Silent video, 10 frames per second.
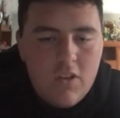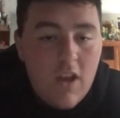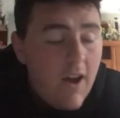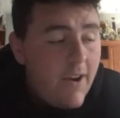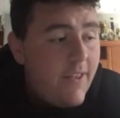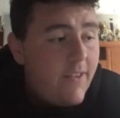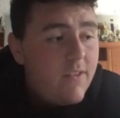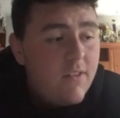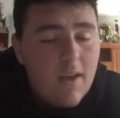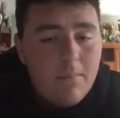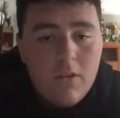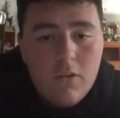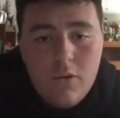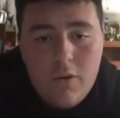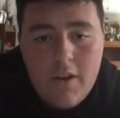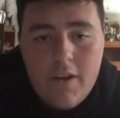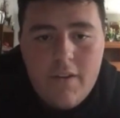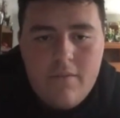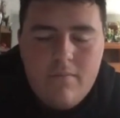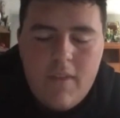Giannis, kept the
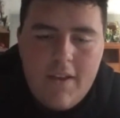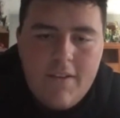Luka, like.